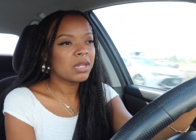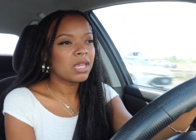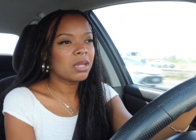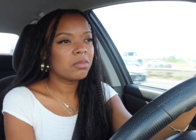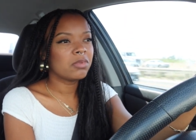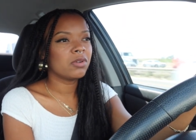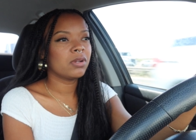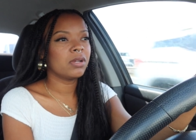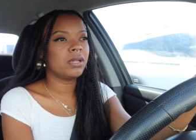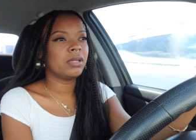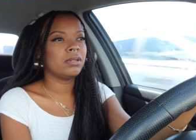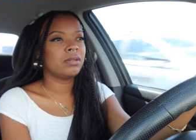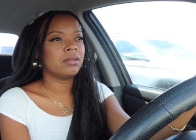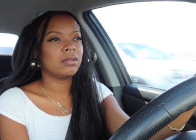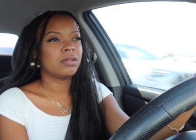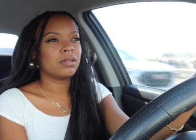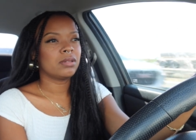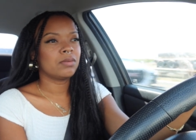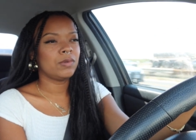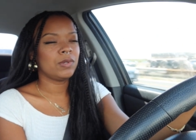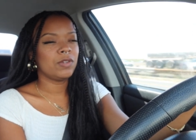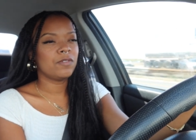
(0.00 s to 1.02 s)
neighborhood.
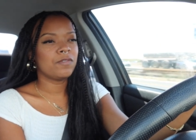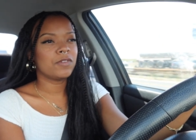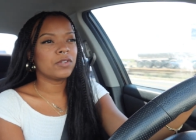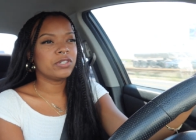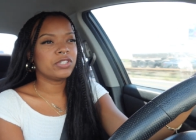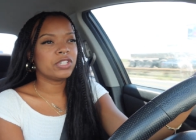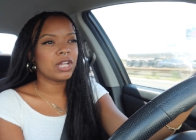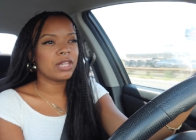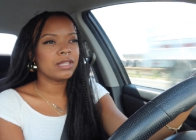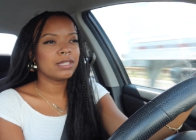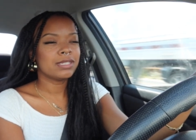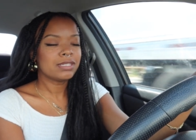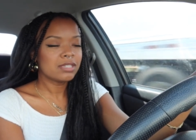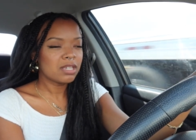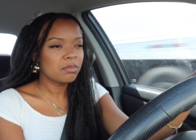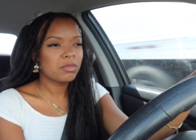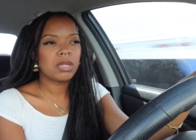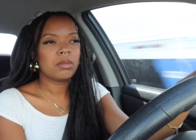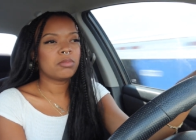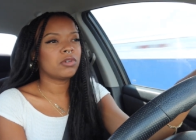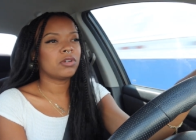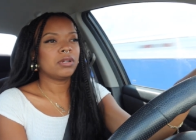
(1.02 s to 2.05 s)
When you feel jealous,
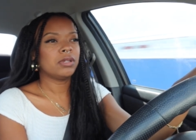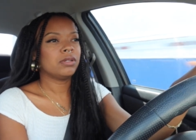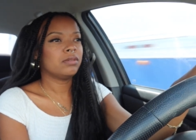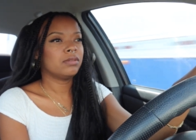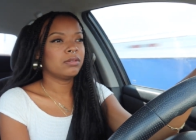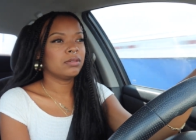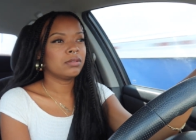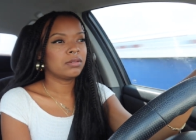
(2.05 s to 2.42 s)
same neighborhood.